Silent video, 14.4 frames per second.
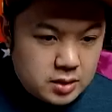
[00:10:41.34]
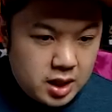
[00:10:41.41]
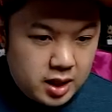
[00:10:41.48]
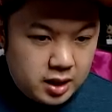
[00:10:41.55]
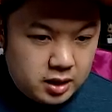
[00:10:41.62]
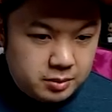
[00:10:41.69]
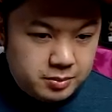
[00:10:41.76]

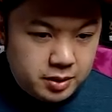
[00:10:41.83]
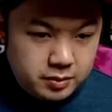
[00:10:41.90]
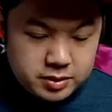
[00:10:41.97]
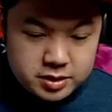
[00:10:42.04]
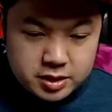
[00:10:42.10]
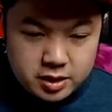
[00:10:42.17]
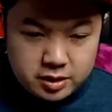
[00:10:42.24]
Alaba
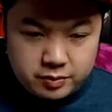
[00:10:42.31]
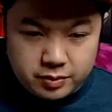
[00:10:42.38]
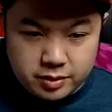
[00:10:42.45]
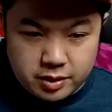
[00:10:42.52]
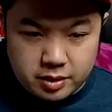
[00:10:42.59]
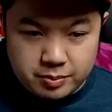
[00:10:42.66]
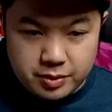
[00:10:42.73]
was good.
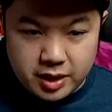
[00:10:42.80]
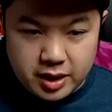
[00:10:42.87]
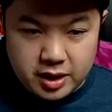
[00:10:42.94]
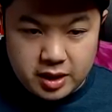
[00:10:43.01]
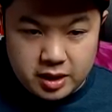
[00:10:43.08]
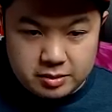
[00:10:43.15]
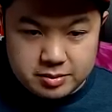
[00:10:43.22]
We're going to bring
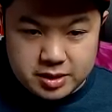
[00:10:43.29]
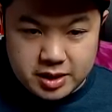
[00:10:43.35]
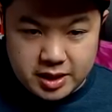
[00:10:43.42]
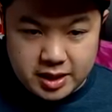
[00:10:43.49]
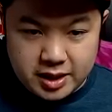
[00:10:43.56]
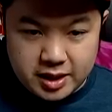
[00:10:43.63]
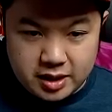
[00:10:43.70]
in
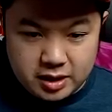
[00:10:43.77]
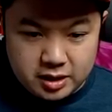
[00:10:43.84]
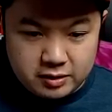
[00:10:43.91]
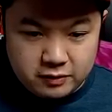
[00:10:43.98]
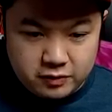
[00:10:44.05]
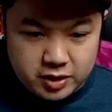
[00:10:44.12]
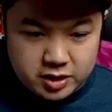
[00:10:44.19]
Umtiti, get a
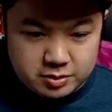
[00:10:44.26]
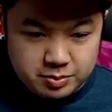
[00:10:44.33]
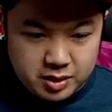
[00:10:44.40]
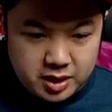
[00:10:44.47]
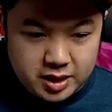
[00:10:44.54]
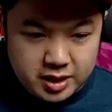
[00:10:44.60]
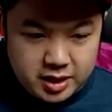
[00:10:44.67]
little fresh
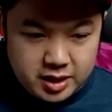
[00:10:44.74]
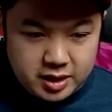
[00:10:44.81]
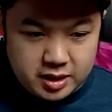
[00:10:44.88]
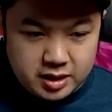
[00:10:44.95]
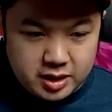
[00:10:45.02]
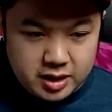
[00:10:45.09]
blood in here.